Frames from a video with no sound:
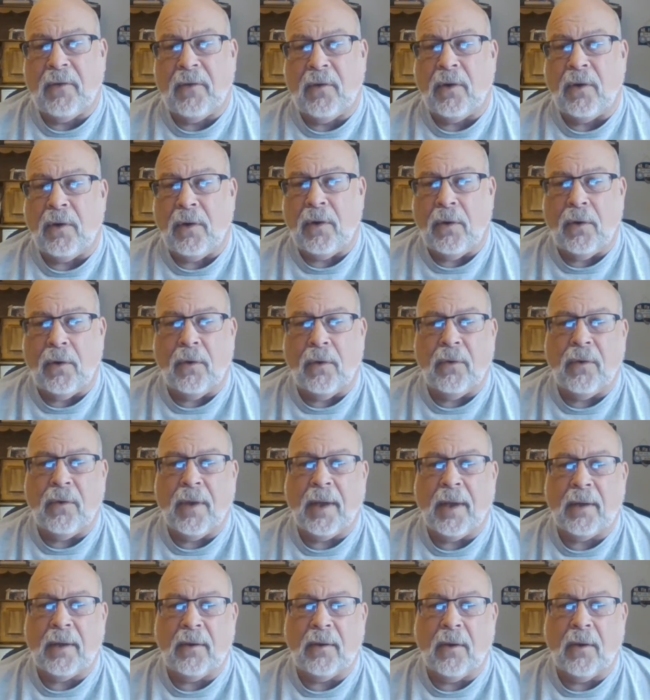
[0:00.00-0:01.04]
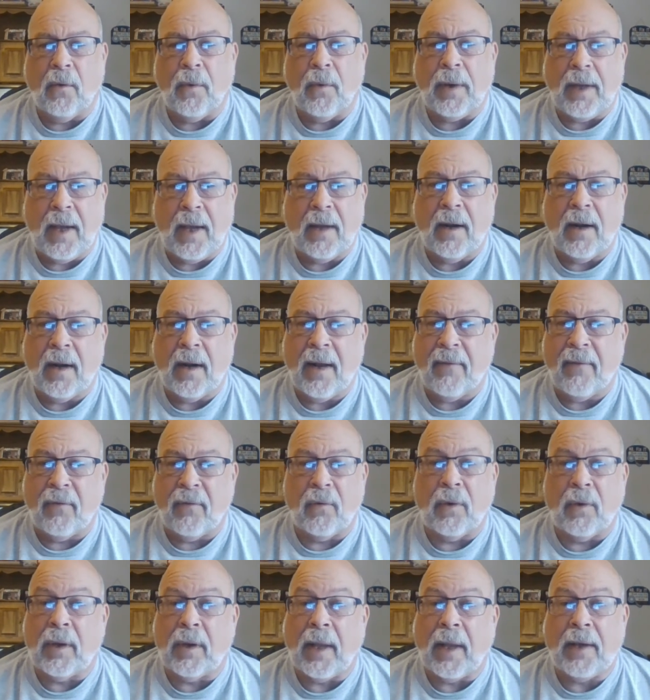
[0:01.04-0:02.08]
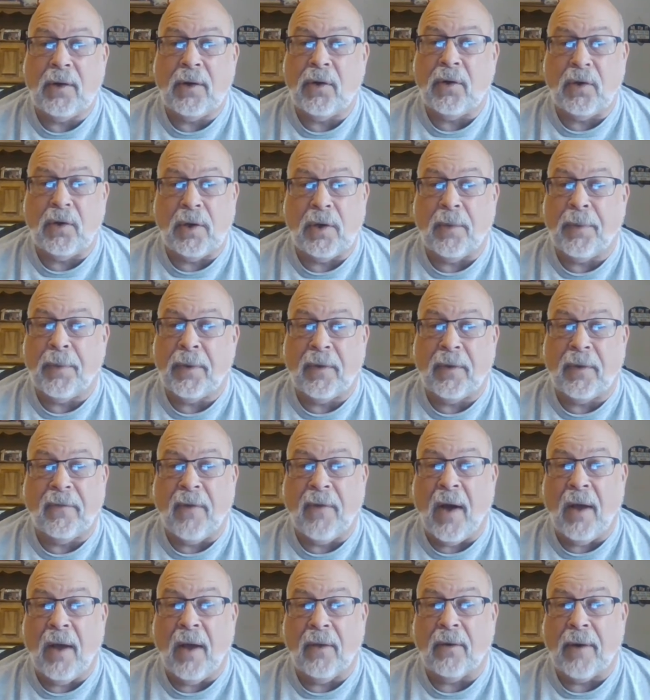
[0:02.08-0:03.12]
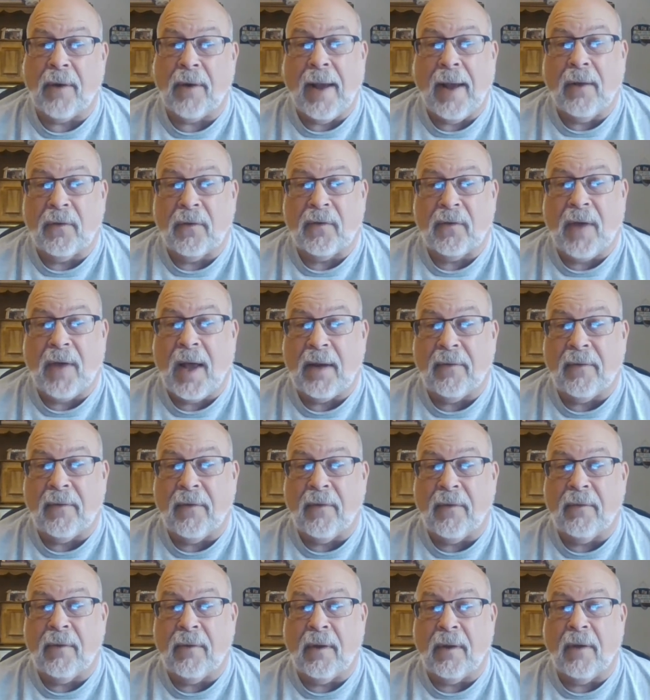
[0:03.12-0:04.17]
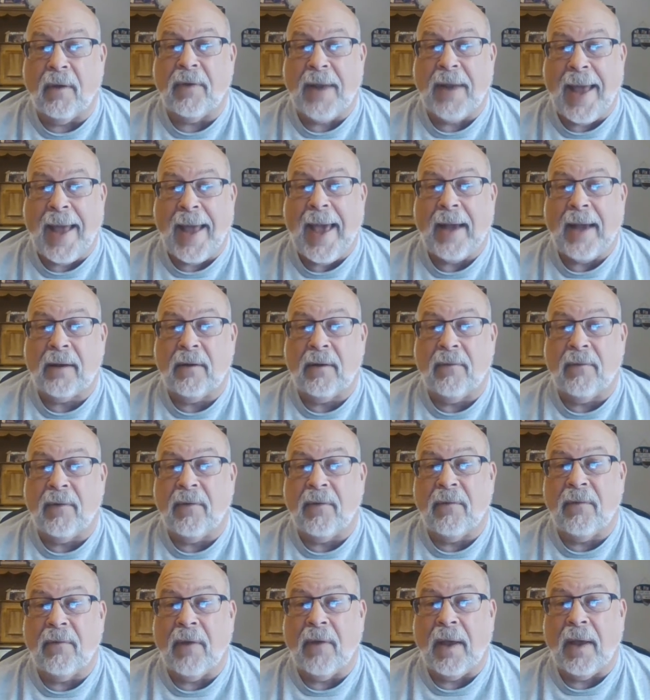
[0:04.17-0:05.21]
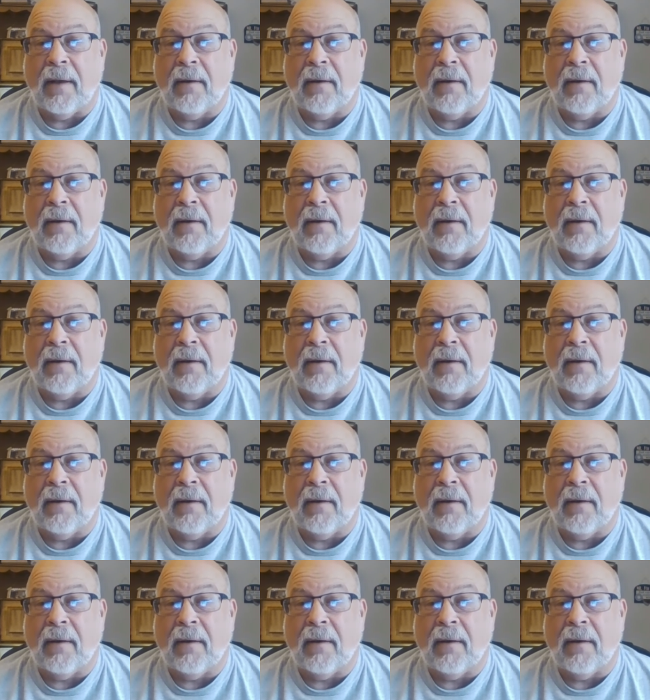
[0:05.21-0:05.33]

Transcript: to you that we cannot have a relationship with the Father outside of an active and